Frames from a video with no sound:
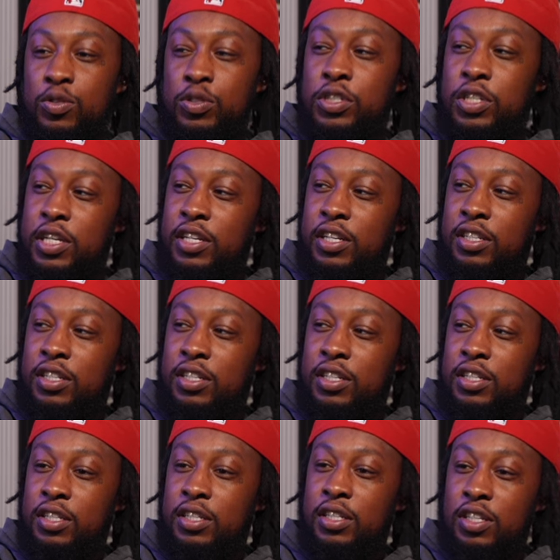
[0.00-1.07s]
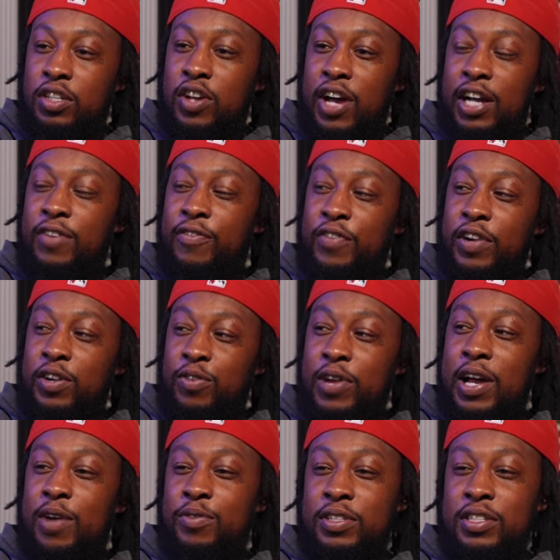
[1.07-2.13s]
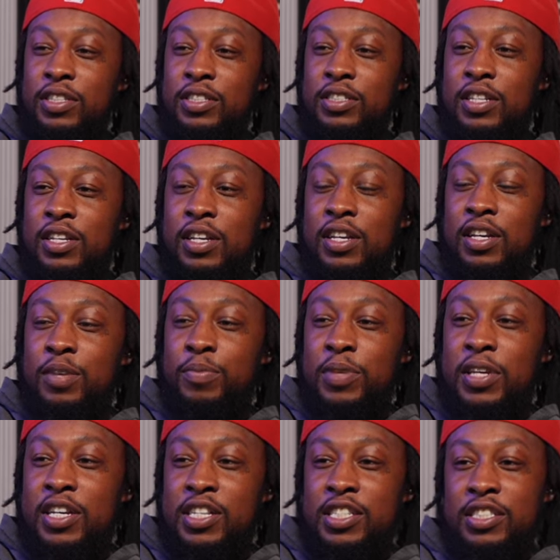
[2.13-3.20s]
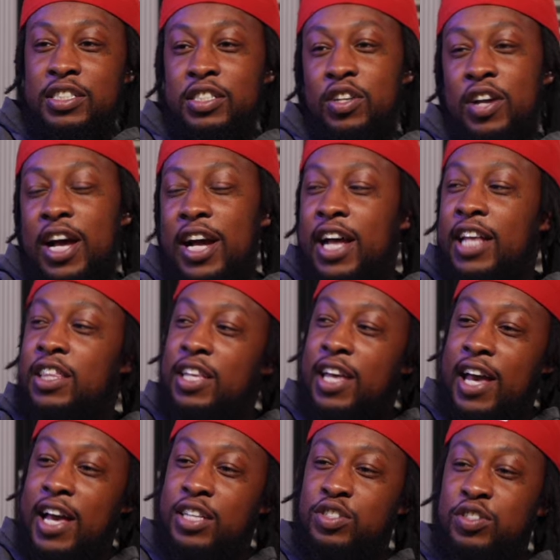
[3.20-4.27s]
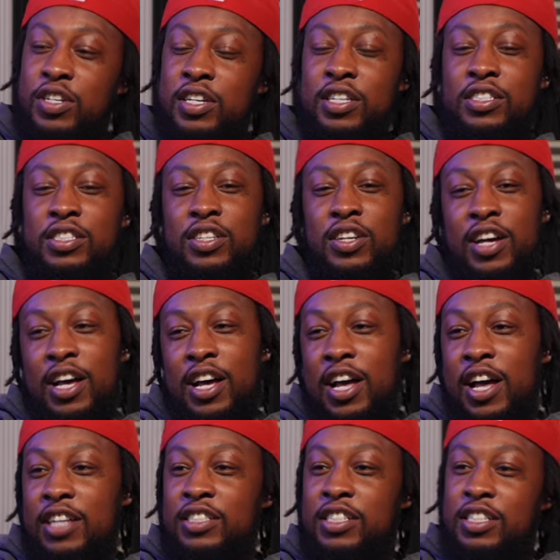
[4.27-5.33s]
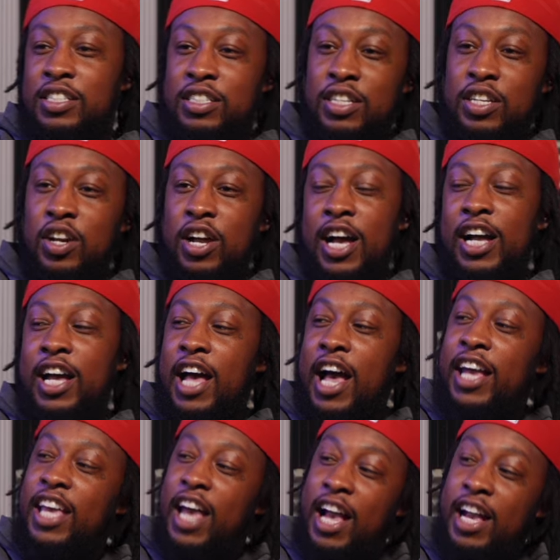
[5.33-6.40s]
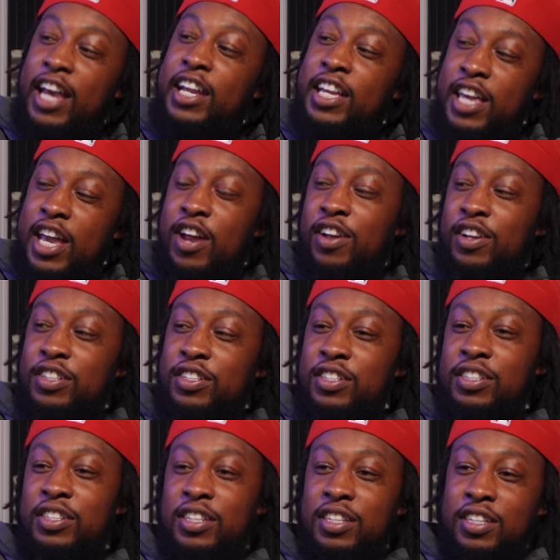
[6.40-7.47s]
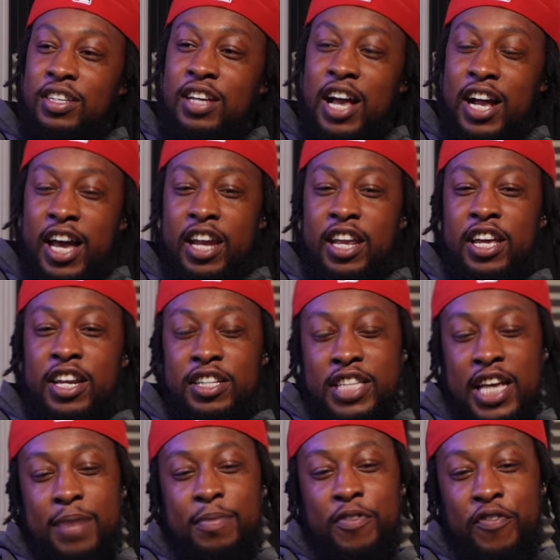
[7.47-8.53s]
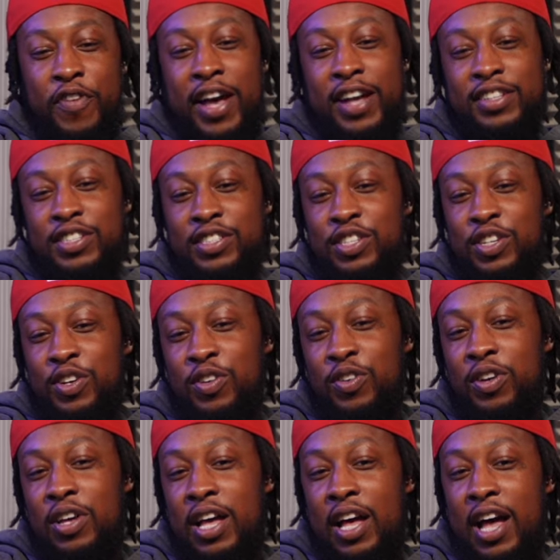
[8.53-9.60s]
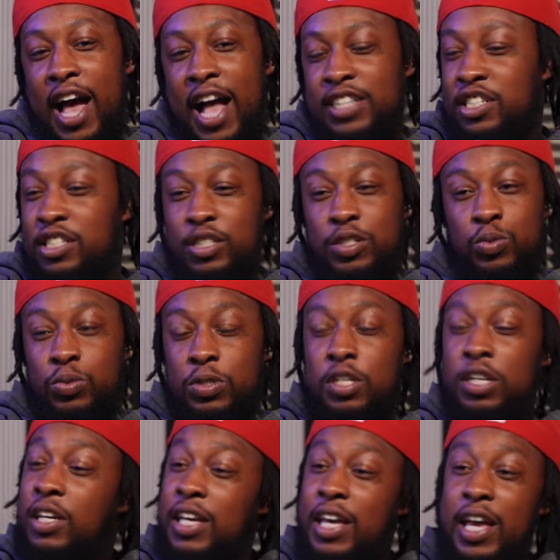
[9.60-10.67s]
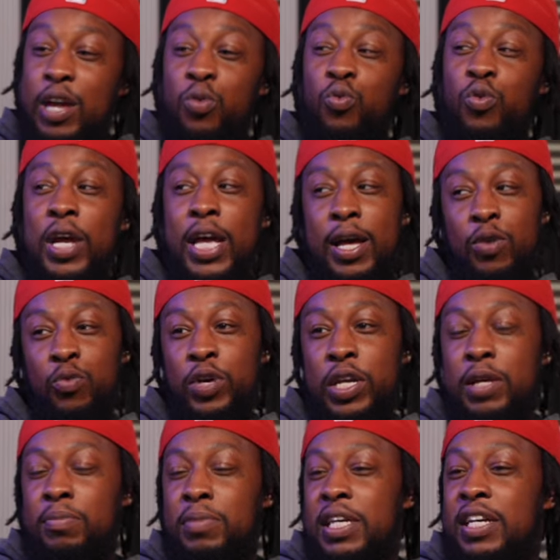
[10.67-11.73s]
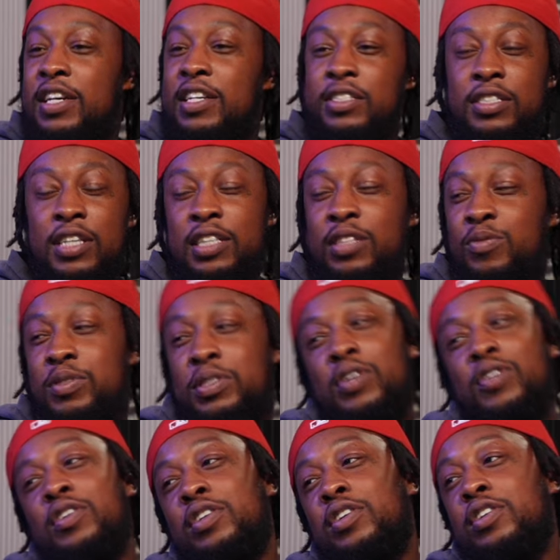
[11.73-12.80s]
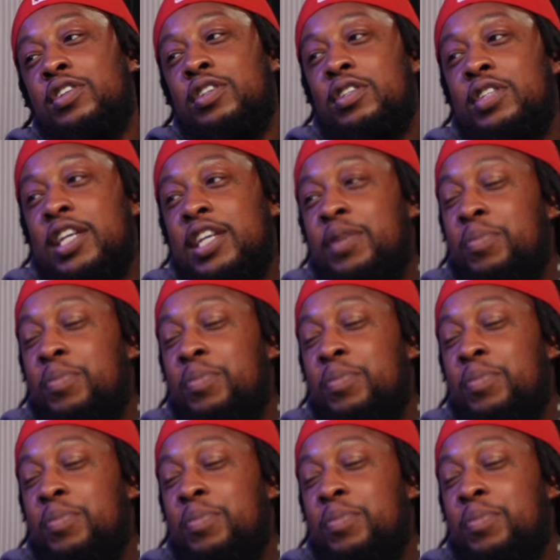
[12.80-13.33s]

shit, you know I could fuck around with this." Mm because you know I got theatrics. You know I, just you know I got I got I got a character. I got an entertainment factor. So I just took it and ran with it because nothing was going on in the